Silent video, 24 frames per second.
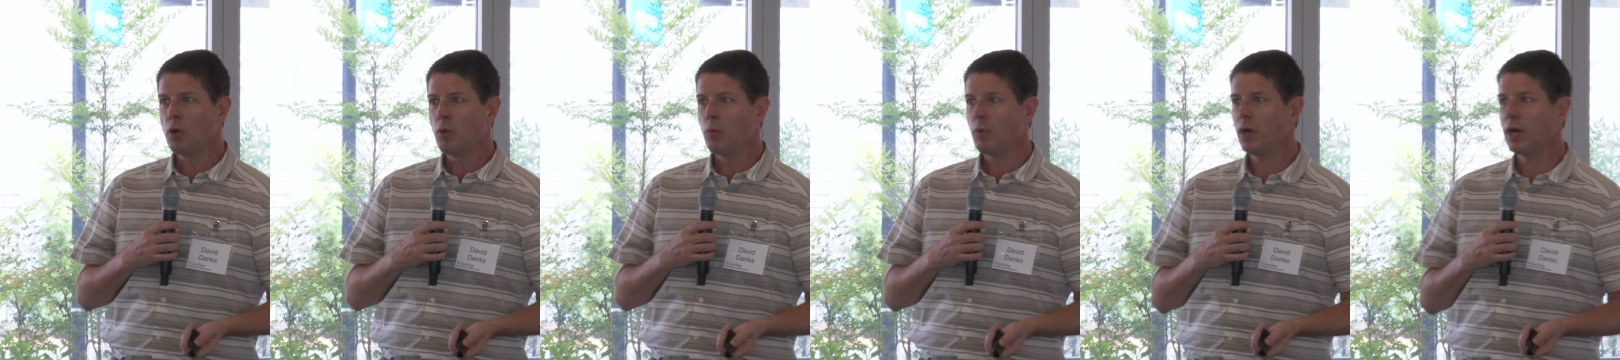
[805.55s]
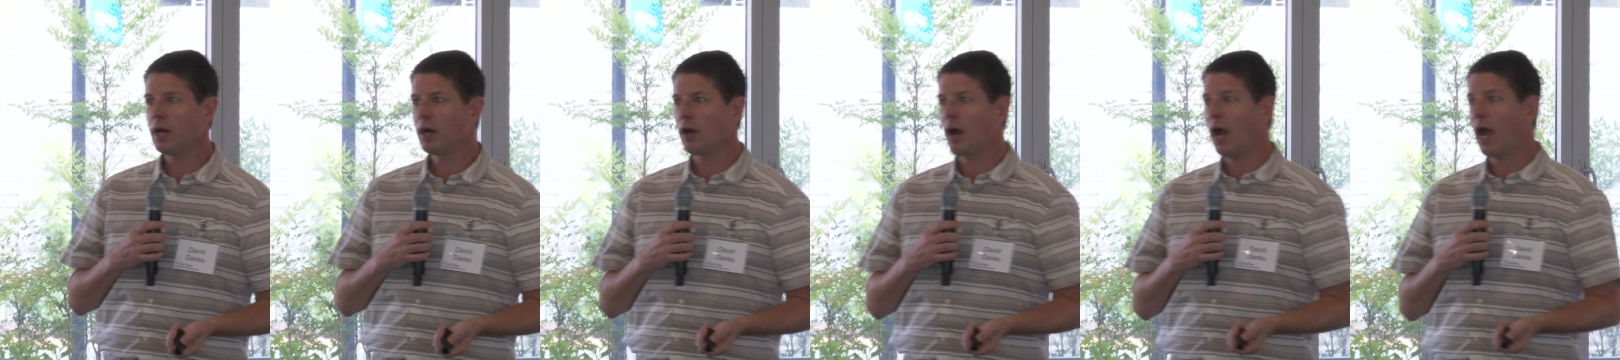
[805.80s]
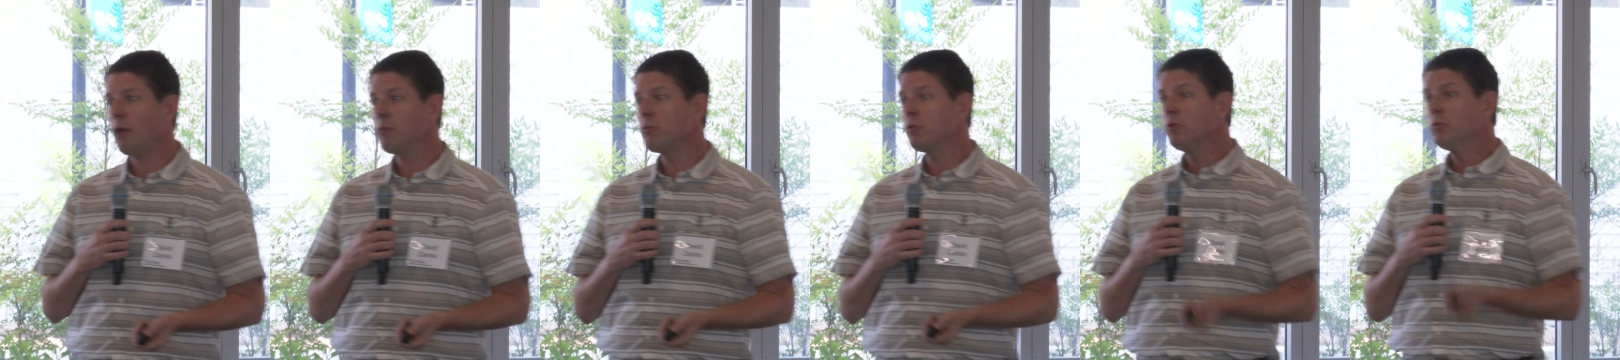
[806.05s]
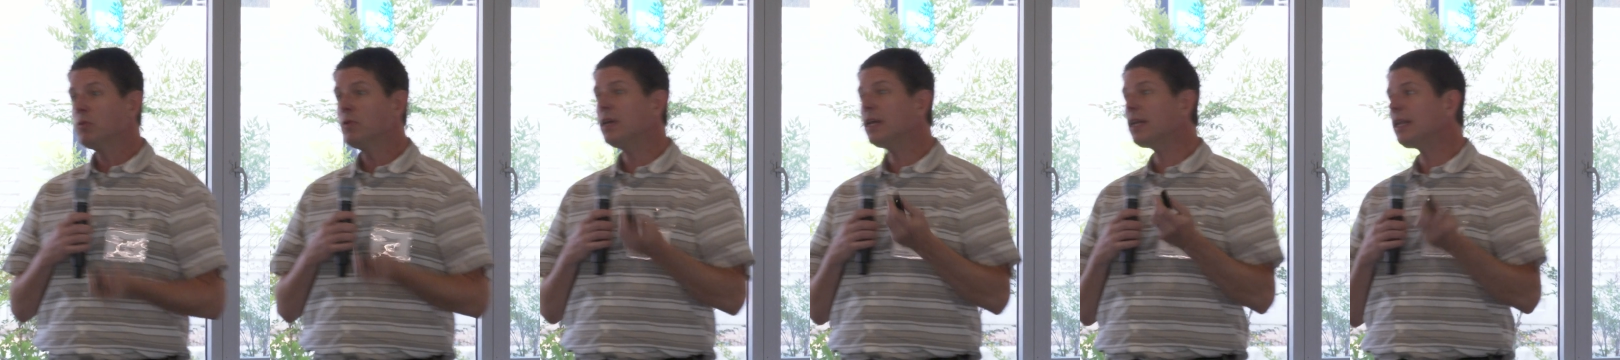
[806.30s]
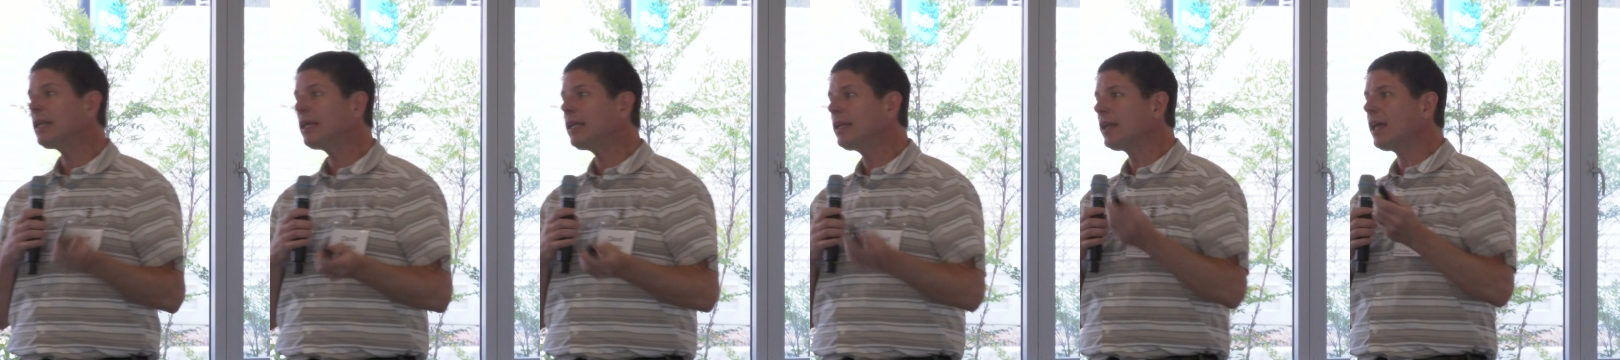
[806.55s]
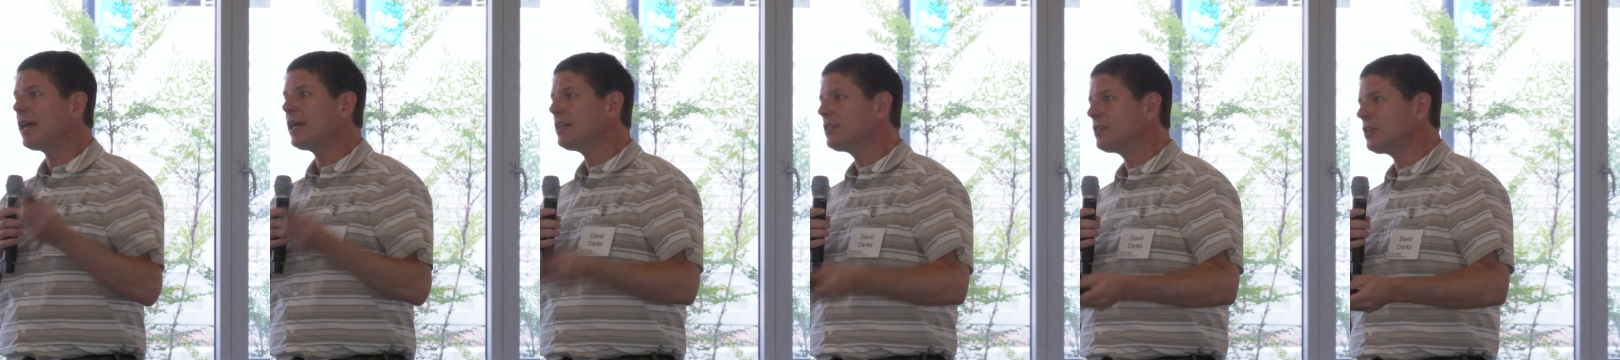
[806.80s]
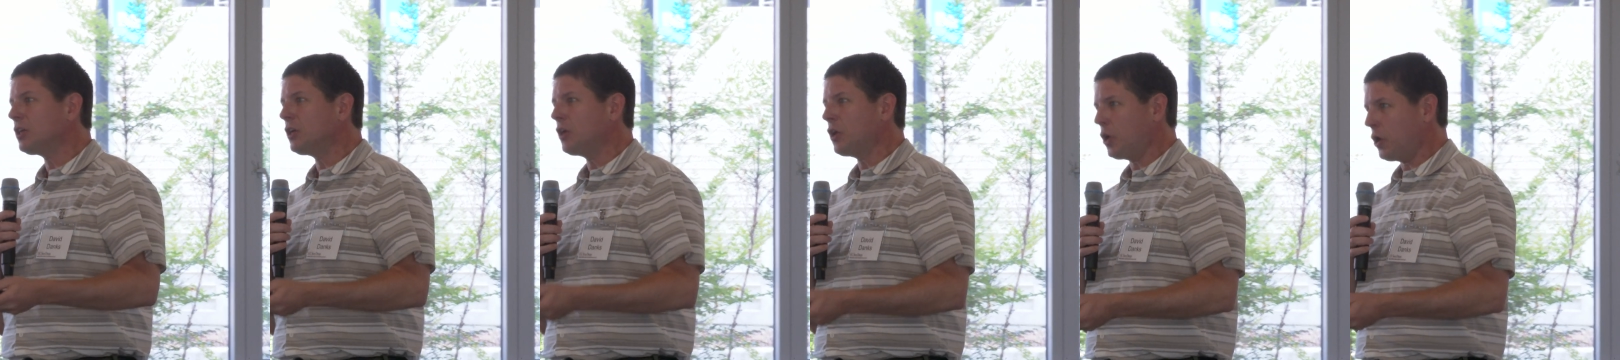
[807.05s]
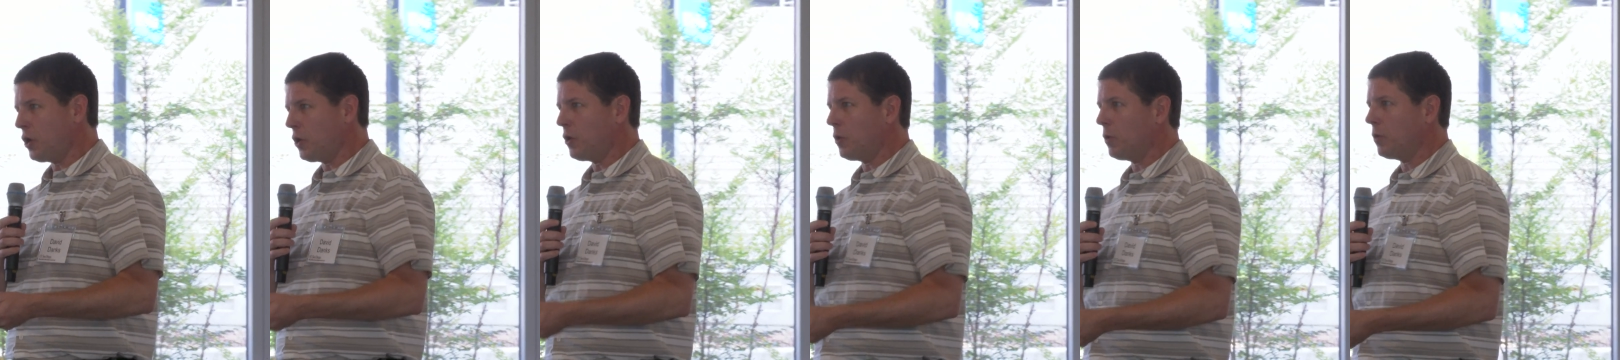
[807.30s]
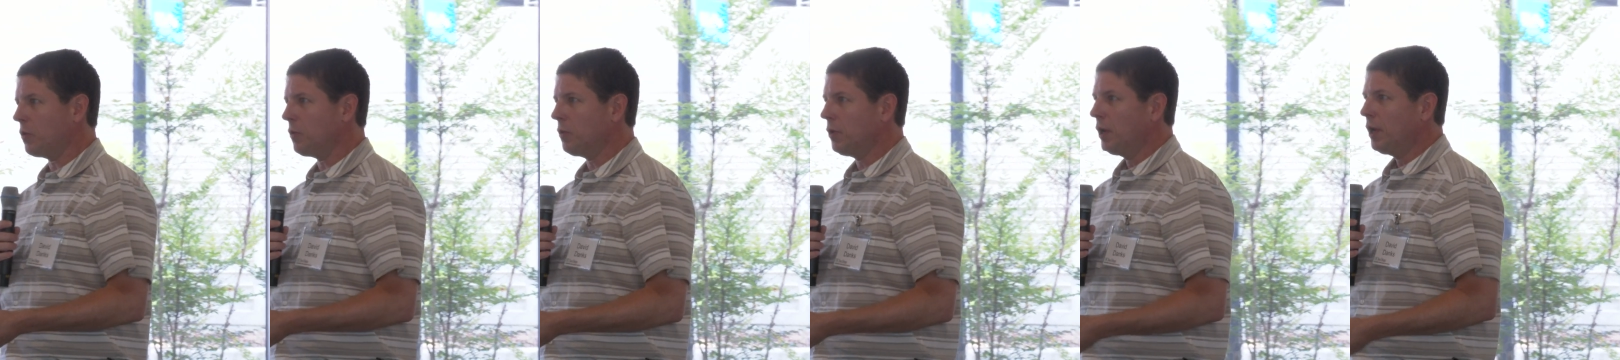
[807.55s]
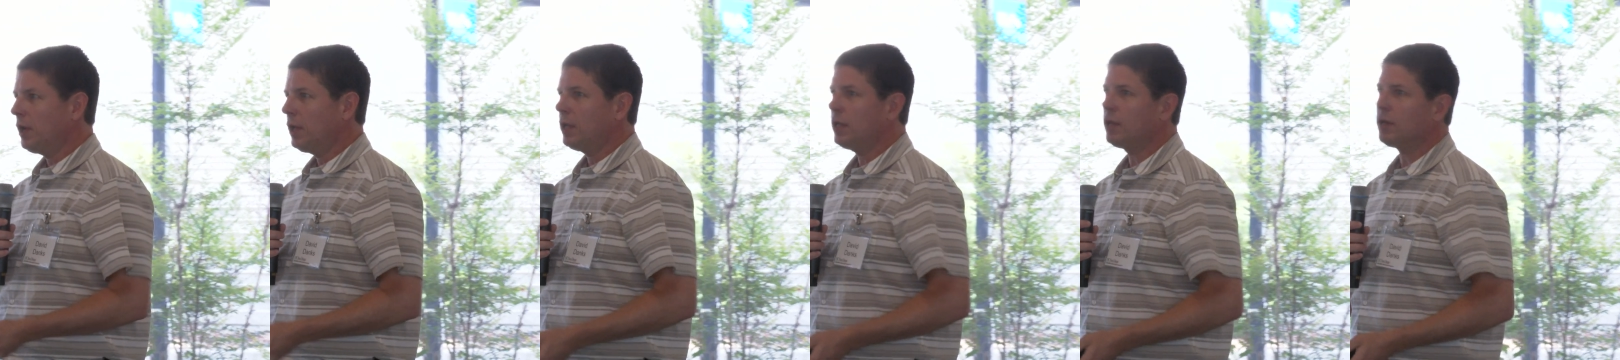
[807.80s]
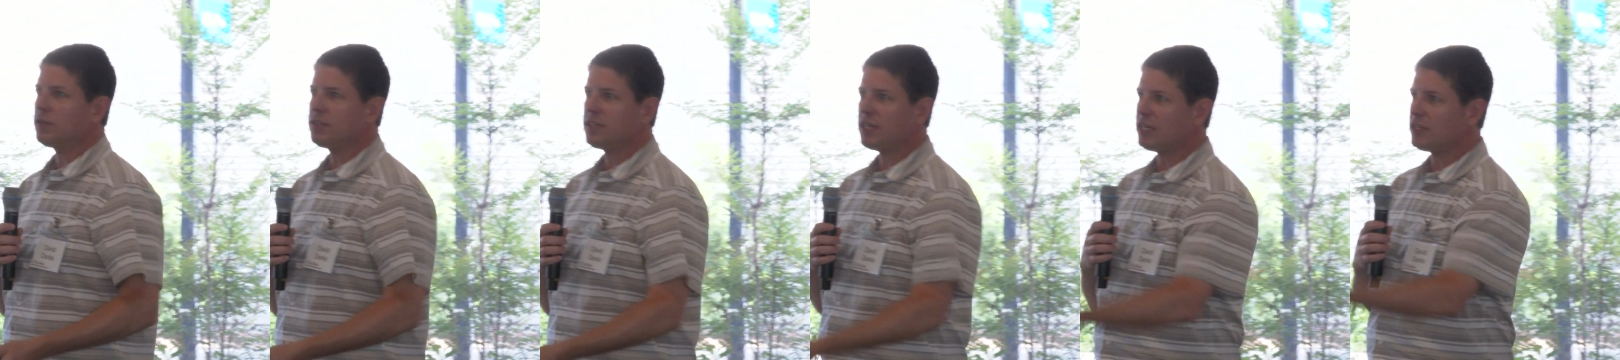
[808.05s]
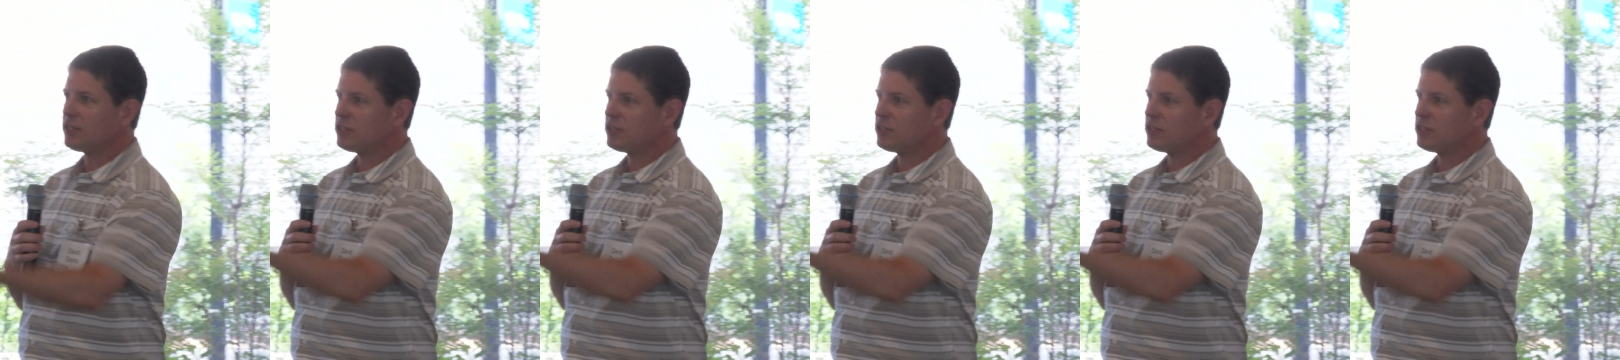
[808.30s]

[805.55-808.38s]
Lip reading: where I would really like to know, say